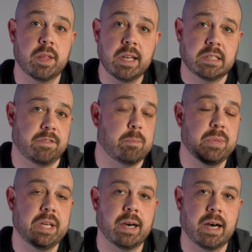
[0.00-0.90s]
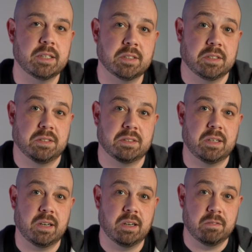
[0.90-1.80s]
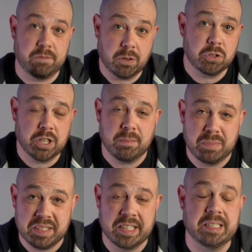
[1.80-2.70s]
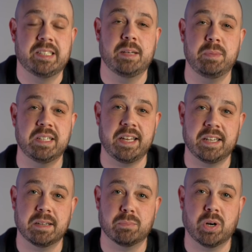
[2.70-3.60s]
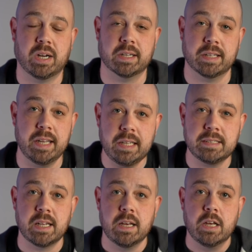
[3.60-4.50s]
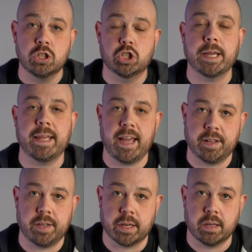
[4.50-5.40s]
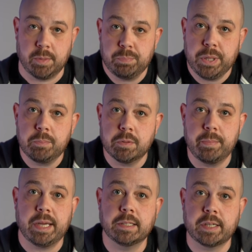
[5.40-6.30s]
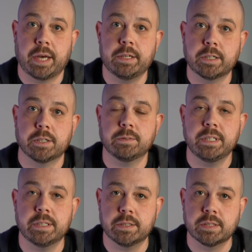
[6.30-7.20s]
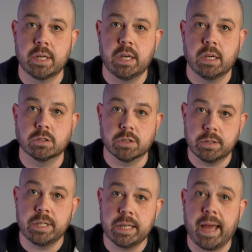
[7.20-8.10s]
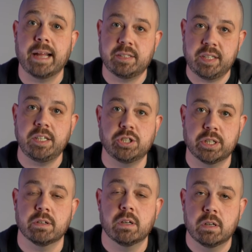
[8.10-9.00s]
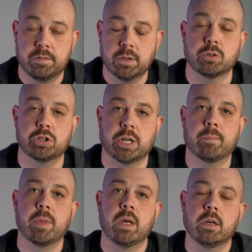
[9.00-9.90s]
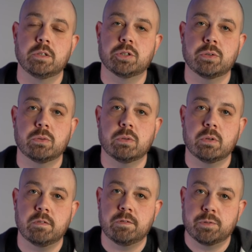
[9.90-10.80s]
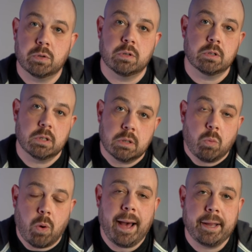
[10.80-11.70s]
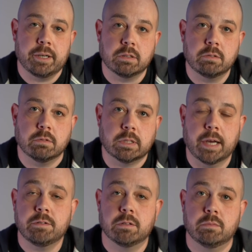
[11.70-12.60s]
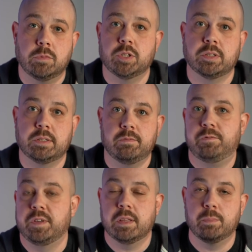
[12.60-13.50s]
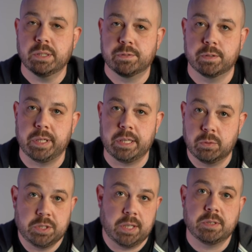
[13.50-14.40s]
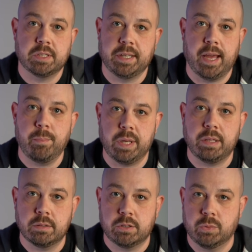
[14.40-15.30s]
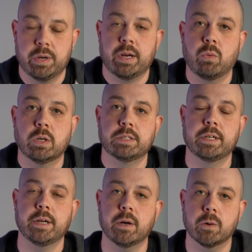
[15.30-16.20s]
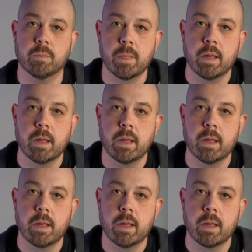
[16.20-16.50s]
The thing is, if I'm being honest, is Photoshop is an intimidating product. It is gigantic. I mean, people make entire careers learning and teaching Photoshop. So for a while, Lightroom just fit the bill for me. It was able to get me to where I wanted to go.